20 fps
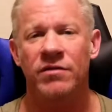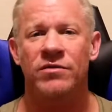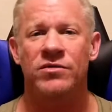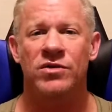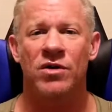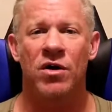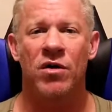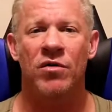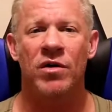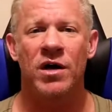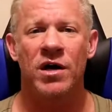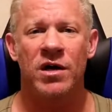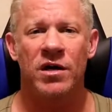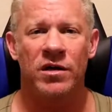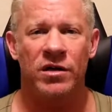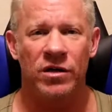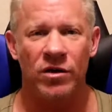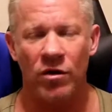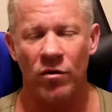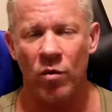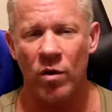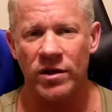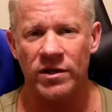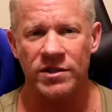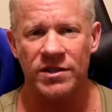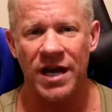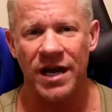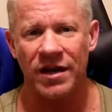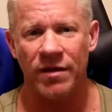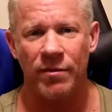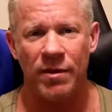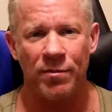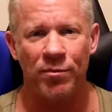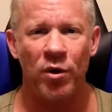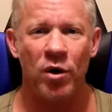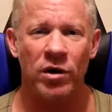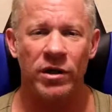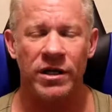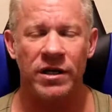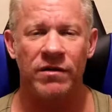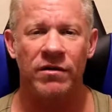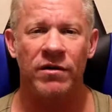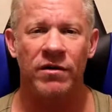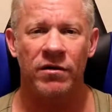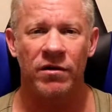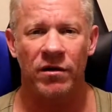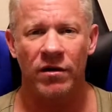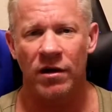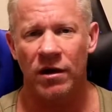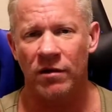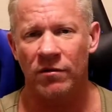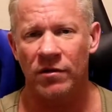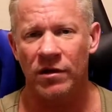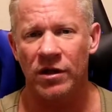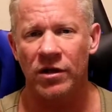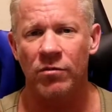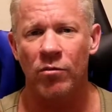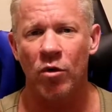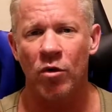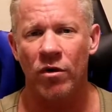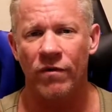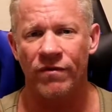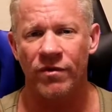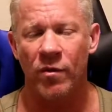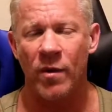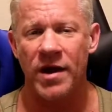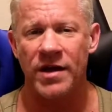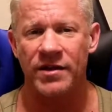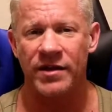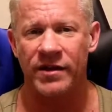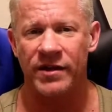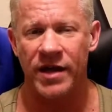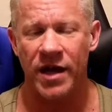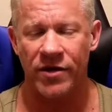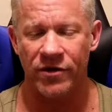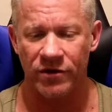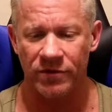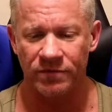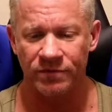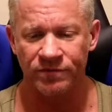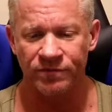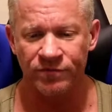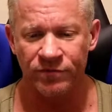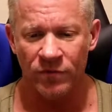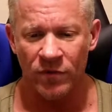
So one side can be pulling a little more of the weight than the other,